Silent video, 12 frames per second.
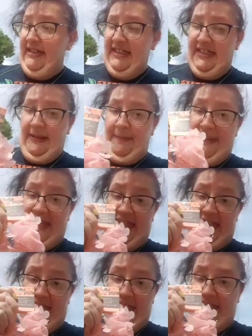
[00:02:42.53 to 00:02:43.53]
It's a
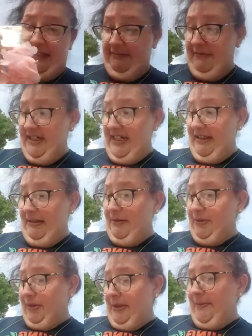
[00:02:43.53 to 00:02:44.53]
pink, which I thought
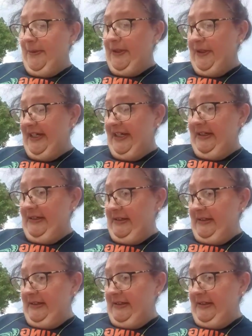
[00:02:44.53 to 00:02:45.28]
was really pretty.